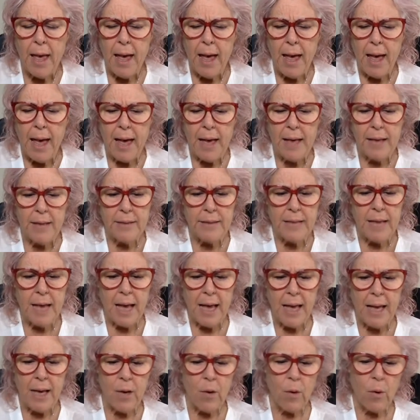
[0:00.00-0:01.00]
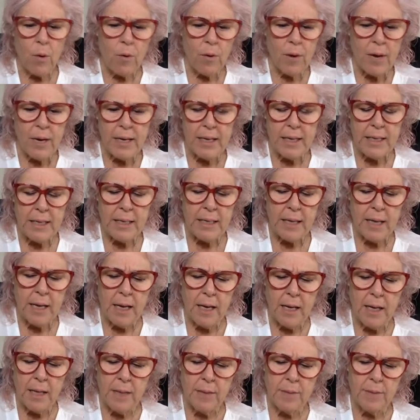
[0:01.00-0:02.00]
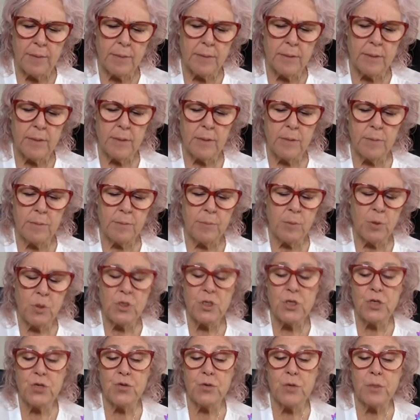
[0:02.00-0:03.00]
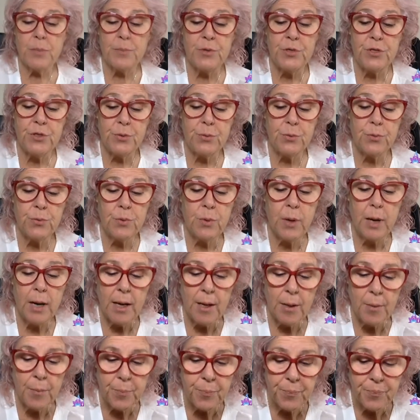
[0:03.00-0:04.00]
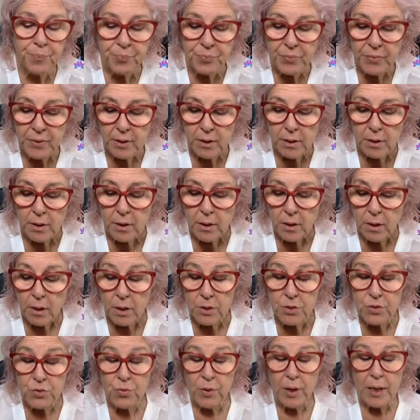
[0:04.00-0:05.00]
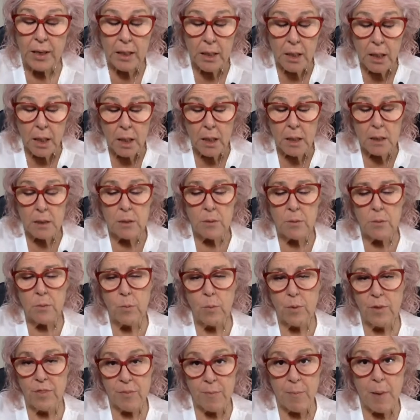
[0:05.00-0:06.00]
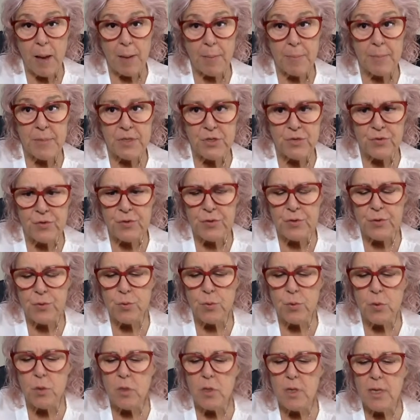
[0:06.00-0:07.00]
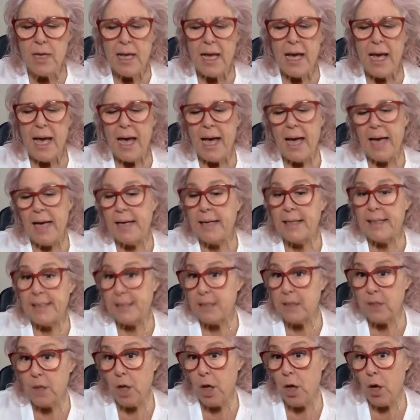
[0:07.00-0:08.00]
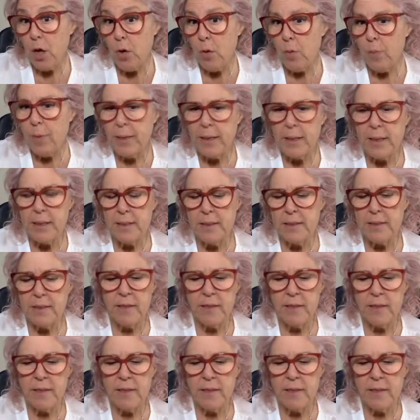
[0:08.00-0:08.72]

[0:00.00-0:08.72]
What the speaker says: And I had already booked a trip to Australia with my mystery school. Didn't go because